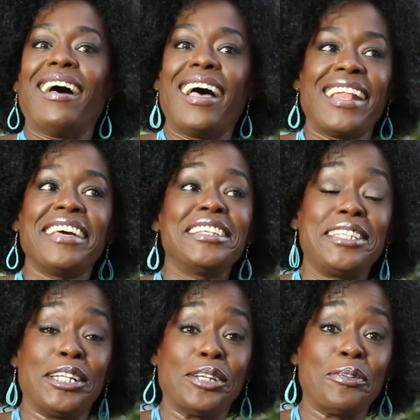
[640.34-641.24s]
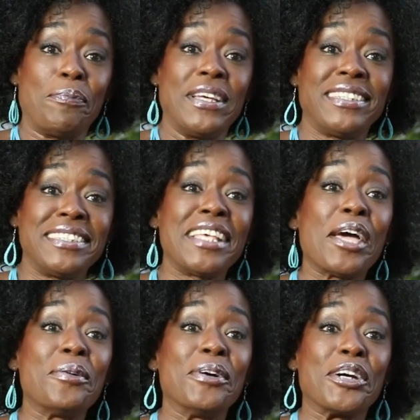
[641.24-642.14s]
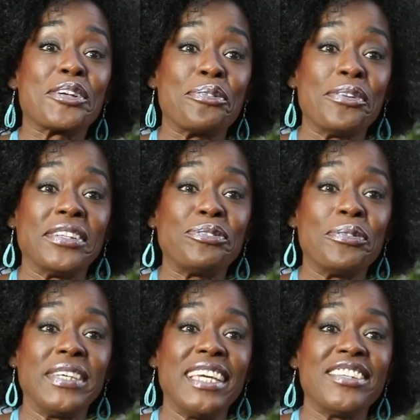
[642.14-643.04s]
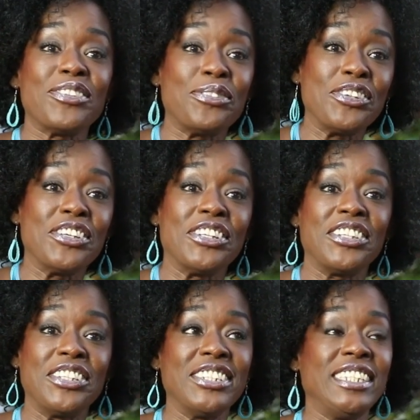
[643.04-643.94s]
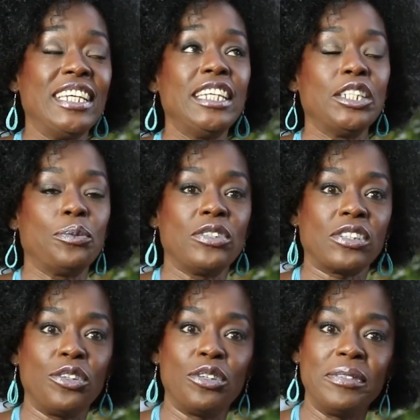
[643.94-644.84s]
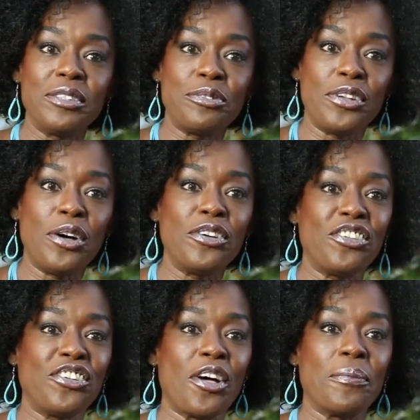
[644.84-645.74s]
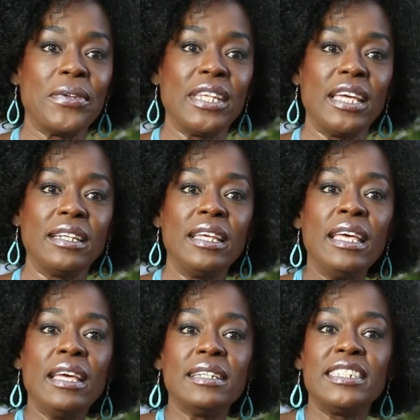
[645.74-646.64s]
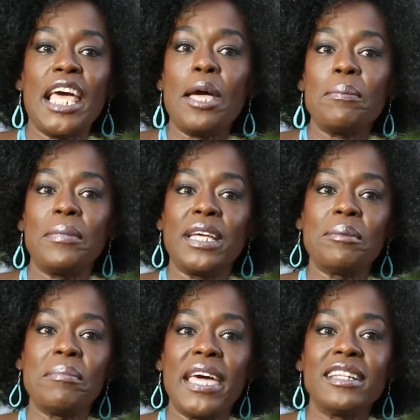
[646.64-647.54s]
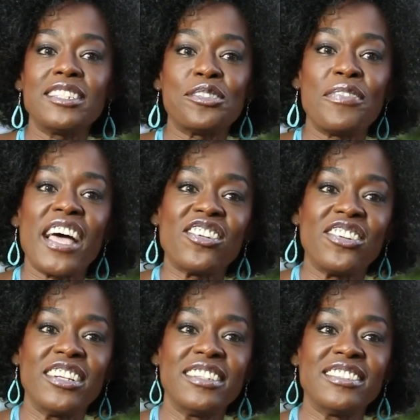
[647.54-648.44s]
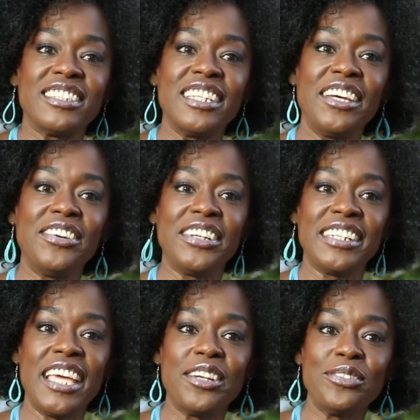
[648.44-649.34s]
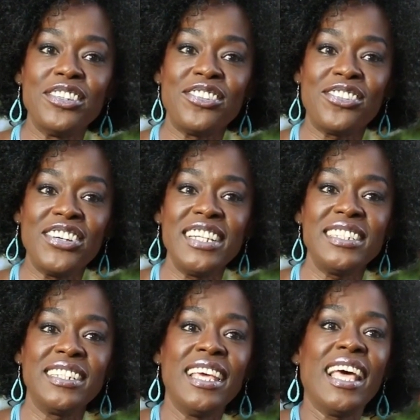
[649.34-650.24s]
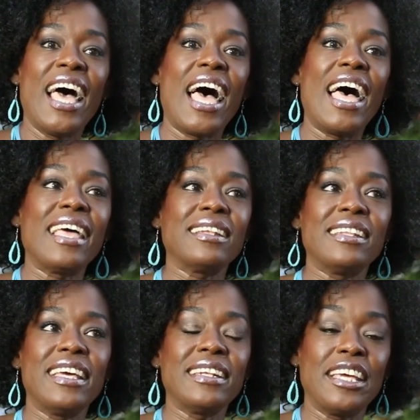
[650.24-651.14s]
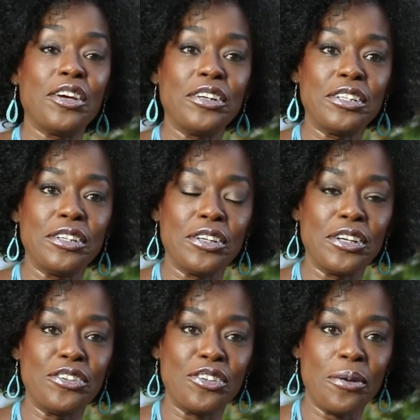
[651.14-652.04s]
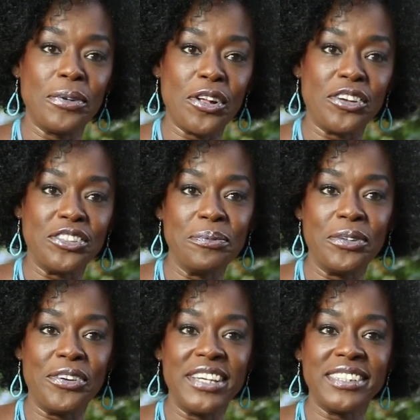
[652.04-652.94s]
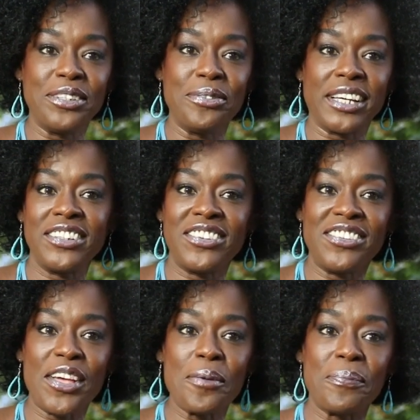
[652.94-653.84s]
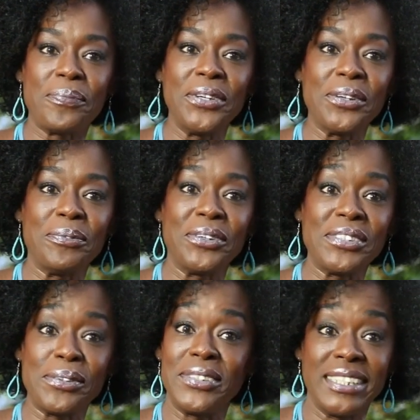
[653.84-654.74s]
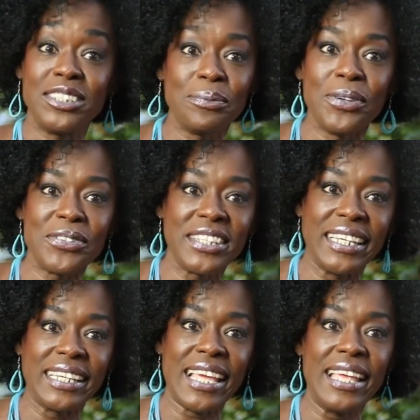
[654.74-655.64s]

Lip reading: And I could tell you the places I worked from the age of 13, it was Caribbean Flower Shop, and then Dem and Men's Fashions there on Henry Street. And then I got a job with Aunty Morez at the record shop, because I was into music.